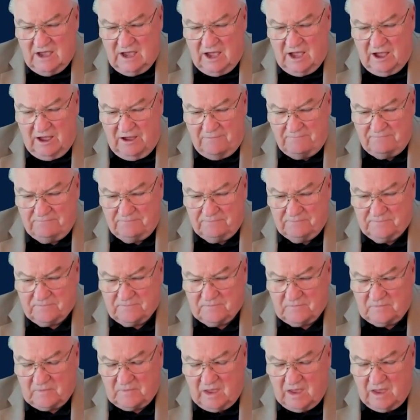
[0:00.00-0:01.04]
Um,
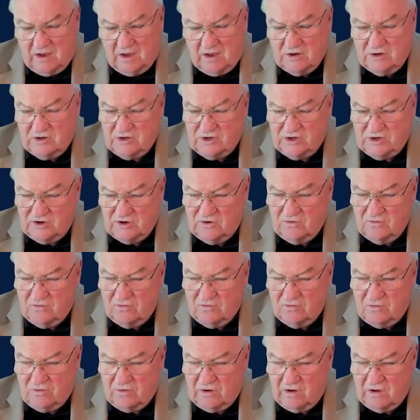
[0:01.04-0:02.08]
do
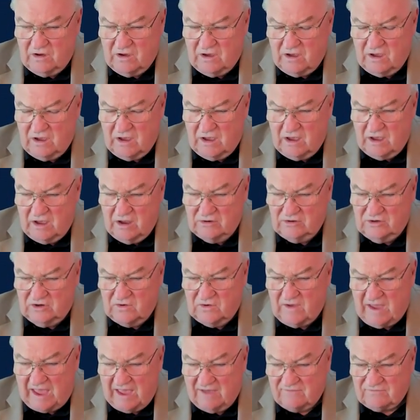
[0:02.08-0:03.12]
you do
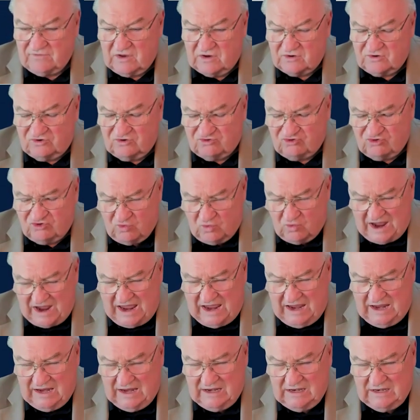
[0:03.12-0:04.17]
you have to
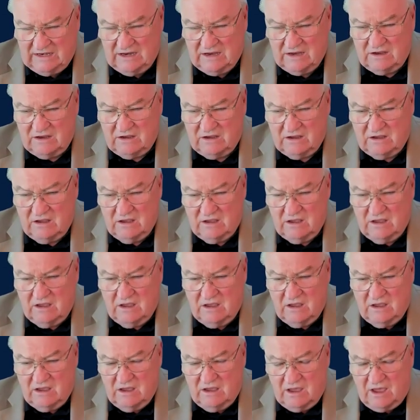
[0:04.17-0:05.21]
train
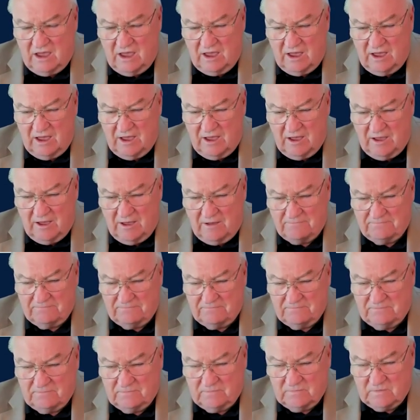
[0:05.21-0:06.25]
uh,
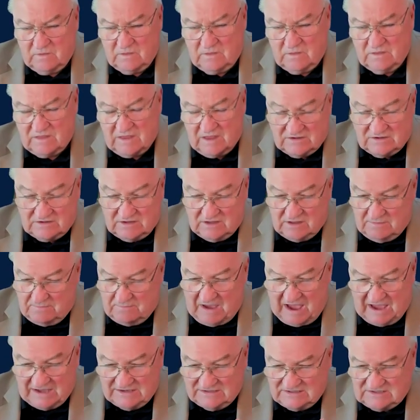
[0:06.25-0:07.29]

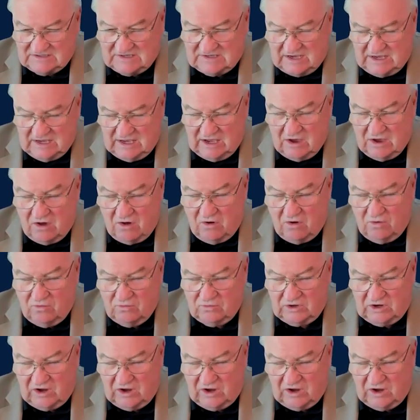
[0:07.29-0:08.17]
my CEO?